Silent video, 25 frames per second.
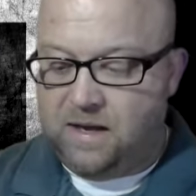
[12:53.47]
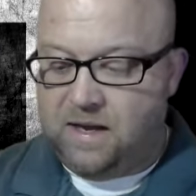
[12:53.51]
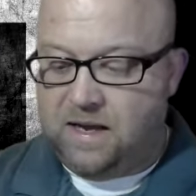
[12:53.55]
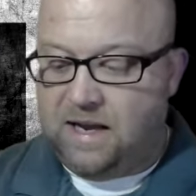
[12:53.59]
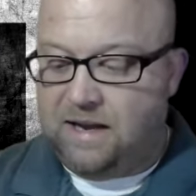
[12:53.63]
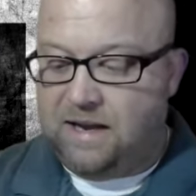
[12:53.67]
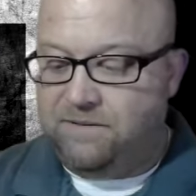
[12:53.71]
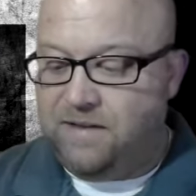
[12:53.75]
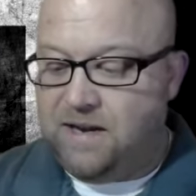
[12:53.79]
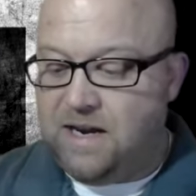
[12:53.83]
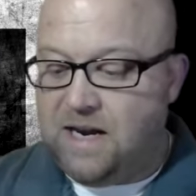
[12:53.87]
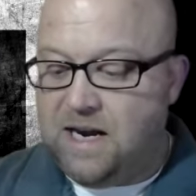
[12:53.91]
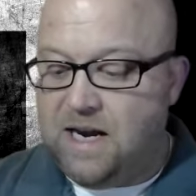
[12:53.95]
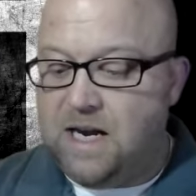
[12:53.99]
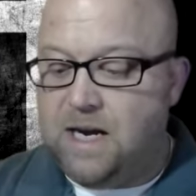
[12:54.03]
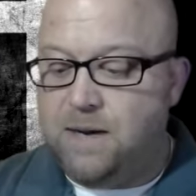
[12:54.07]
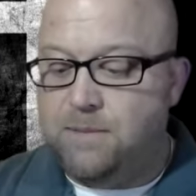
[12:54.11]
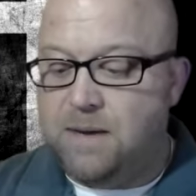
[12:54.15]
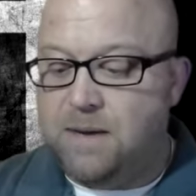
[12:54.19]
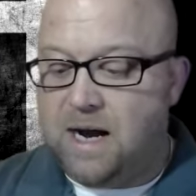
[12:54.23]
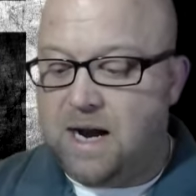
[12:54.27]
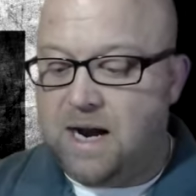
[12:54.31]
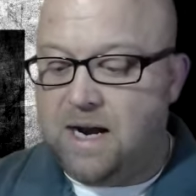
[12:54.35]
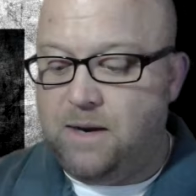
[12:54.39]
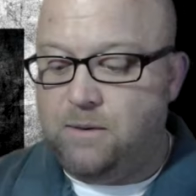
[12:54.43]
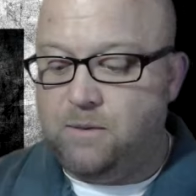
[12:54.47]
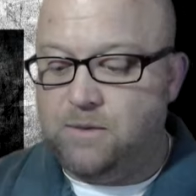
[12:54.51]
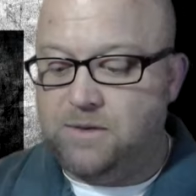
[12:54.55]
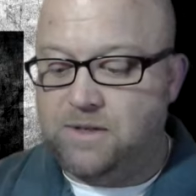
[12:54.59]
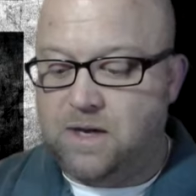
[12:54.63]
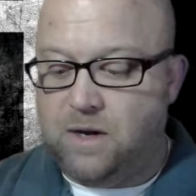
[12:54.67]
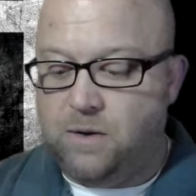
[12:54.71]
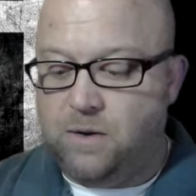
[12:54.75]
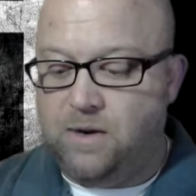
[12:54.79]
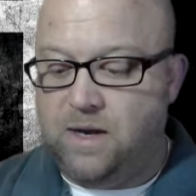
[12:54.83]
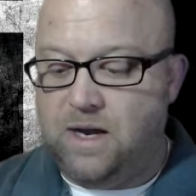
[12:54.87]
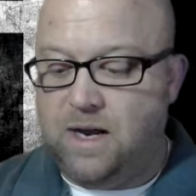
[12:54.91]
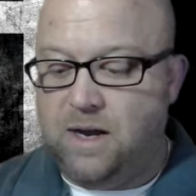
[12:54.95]
If anybody was
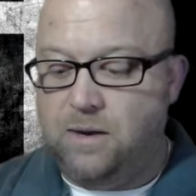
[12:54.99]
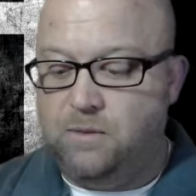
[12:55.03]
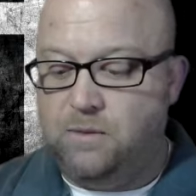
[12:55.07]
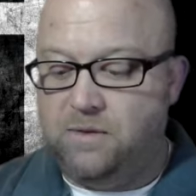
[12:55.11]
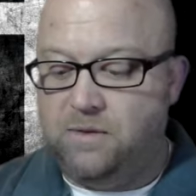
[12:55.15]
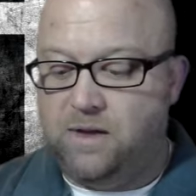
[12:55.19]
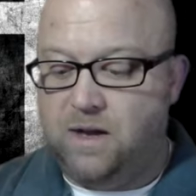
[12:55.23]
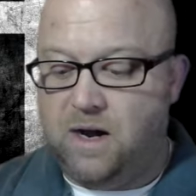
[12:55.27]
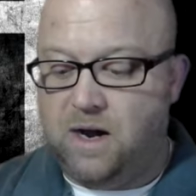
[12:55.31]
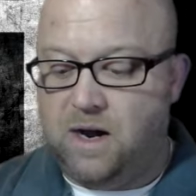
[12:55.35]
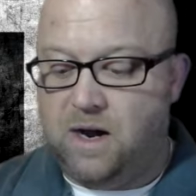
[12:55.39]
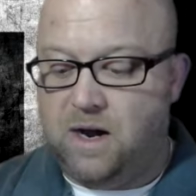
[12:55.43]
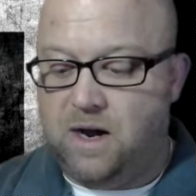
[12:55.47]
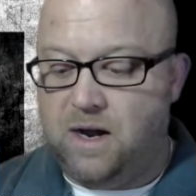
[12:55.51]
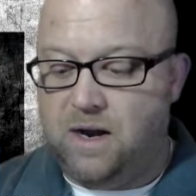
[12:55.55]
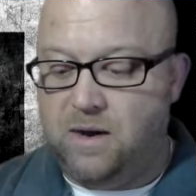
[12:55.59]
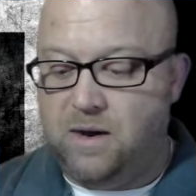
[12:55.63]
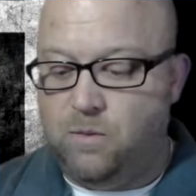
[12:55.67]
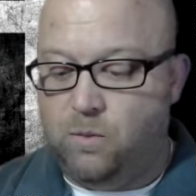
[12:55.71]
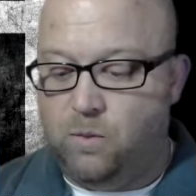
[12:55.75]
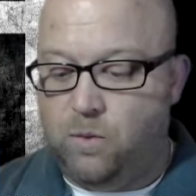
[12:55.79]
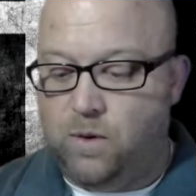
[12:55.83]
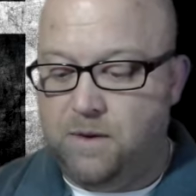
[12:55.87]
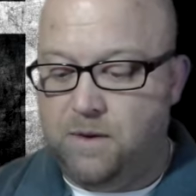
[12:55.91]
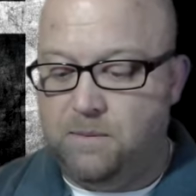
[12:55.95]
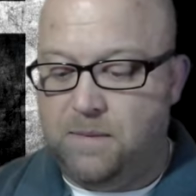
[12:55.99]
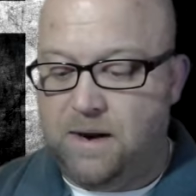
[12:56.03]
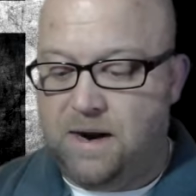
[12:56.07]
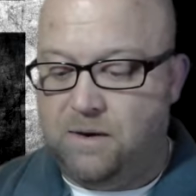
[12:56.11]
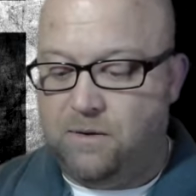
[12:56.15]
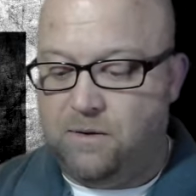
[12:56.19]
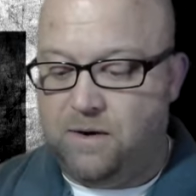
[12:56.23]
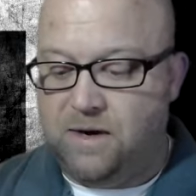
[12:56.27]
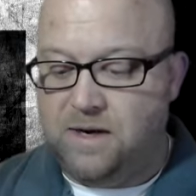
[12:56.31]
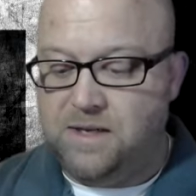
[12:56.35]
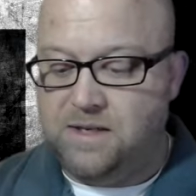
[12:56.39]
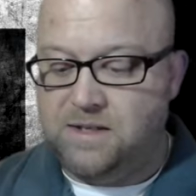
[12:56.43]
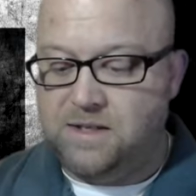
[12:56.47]
okay with God, one might
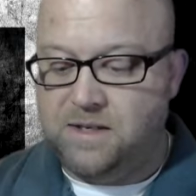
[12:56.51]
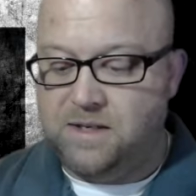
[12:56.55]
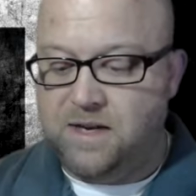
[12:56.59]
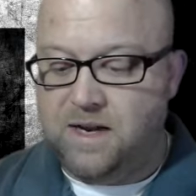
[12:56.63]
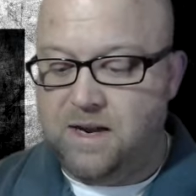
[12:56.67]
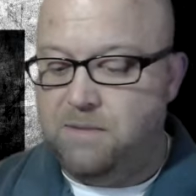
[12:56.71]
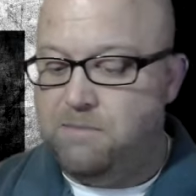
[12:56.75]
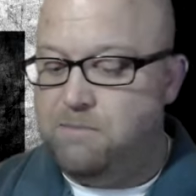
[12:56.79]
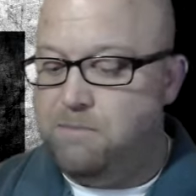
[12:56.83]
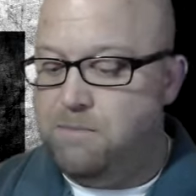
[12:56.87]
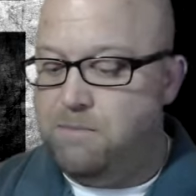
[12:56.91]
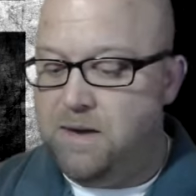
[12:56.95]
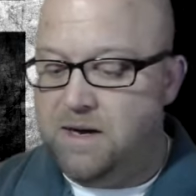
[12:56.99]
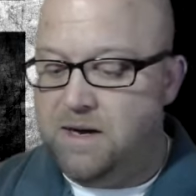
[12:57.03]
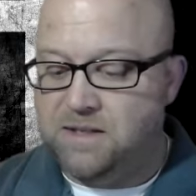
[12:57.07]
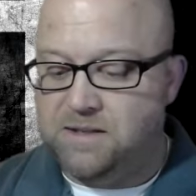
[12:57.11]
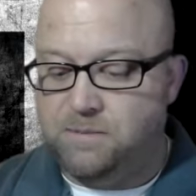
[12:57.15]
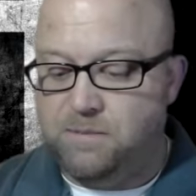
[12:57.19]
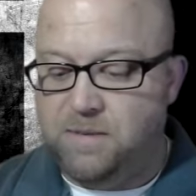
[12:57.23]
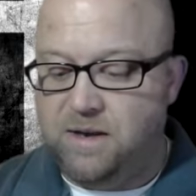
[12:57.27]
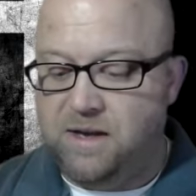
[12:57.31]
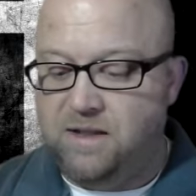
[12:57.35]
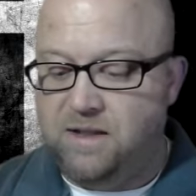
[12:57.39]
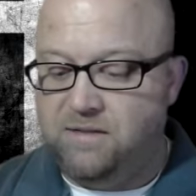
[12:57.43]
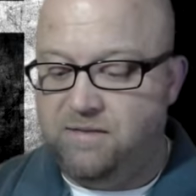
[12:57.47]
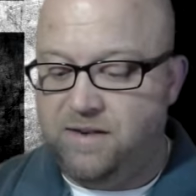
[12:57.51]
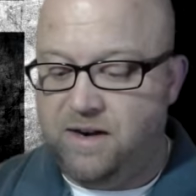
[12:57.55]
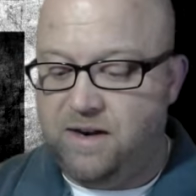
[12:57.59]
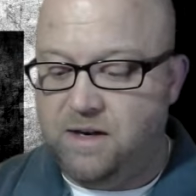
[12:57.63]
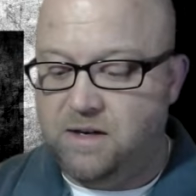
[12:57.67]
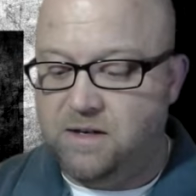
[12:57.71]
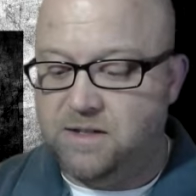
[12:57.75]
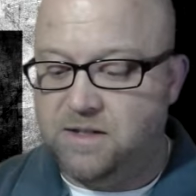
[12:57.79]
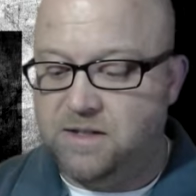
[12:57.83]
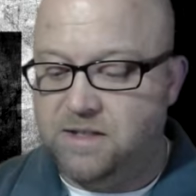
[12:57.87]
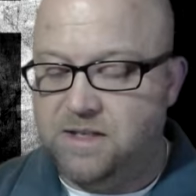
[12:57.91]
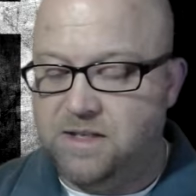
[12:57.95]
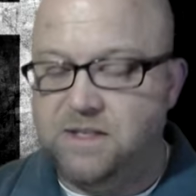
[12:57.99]
reason it must be the
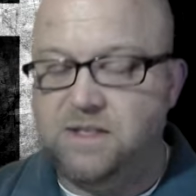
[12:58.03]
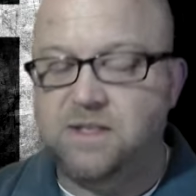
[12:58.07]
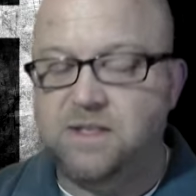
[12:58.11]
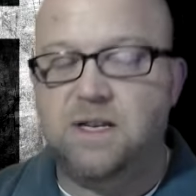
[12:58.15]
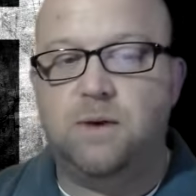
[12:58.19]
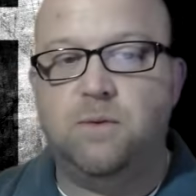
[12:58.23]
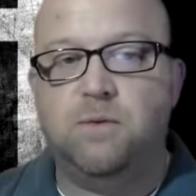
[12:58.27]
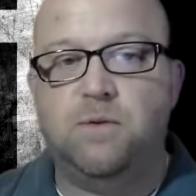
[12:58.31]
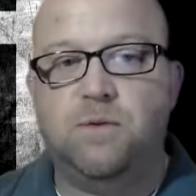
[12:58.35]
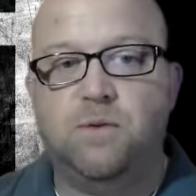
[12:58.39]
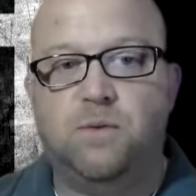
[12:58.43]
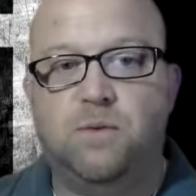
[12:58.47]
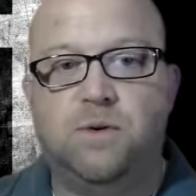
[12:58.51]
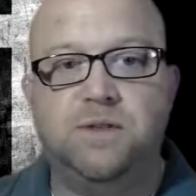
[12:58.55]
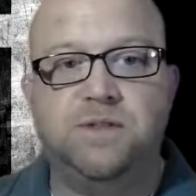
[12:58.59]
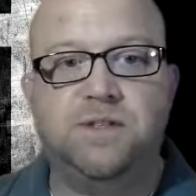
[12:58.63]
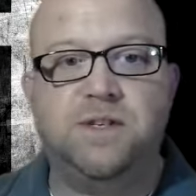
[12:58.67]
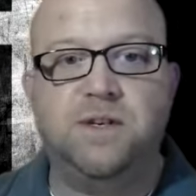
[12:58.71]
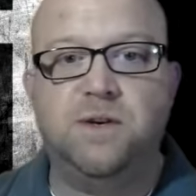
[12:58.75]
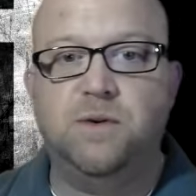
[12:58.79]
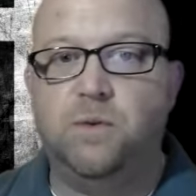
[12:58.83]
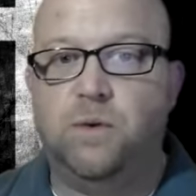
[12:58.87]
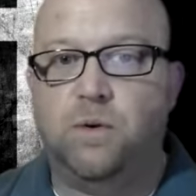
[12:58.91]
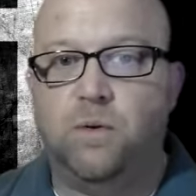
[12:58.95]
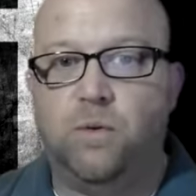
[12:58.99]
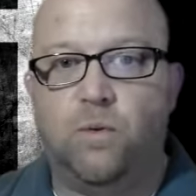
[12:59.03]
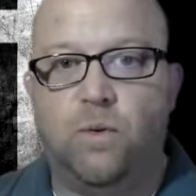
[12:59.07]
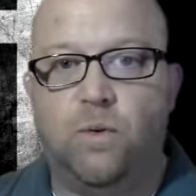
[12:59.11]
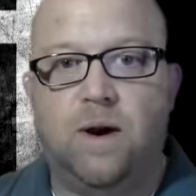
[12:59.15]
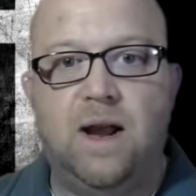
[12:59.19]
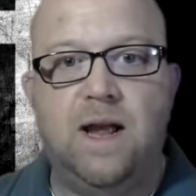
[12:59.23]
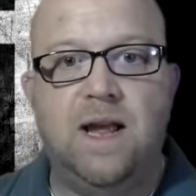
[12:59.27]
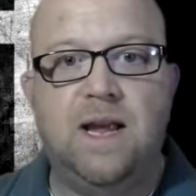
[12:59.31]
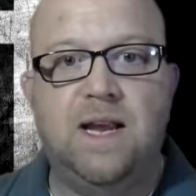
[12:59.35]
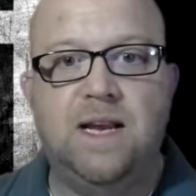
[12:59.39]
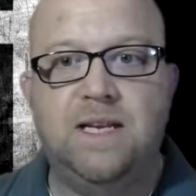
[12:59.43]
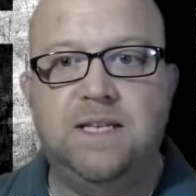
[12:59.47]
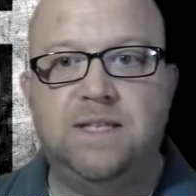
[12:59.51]
Pharisees. They were the ones who were
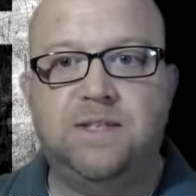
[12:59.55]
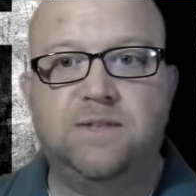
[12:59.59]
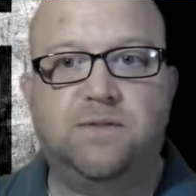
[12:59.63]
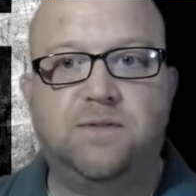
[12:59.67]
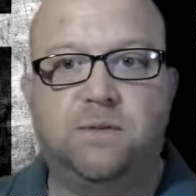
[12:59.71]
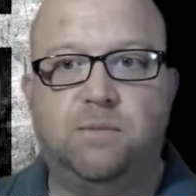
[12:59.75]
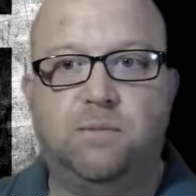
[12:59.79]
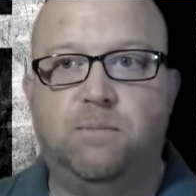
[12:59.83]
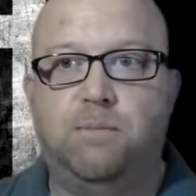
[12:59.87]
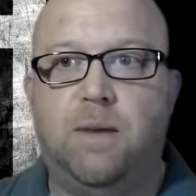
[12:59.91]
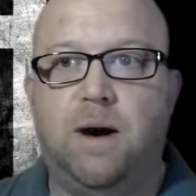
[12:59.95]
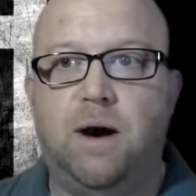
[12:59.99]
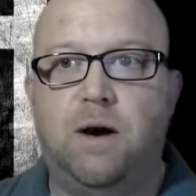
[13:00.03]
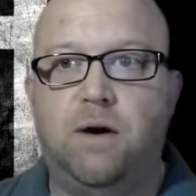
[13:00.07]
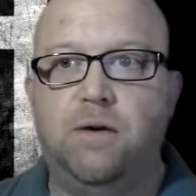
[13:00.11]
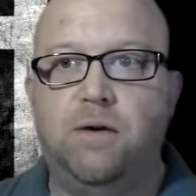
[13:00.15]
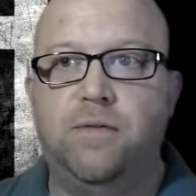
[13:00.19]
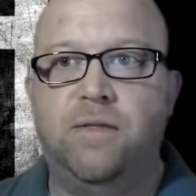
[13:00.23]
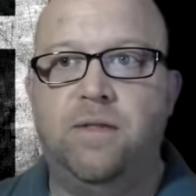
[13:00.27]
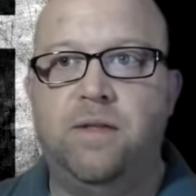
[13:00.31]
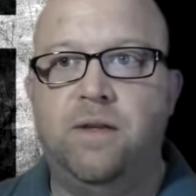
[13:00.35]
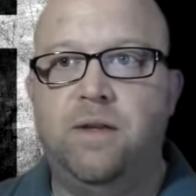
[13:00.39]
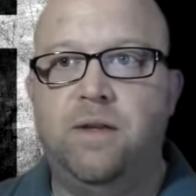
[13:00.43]
raised from birth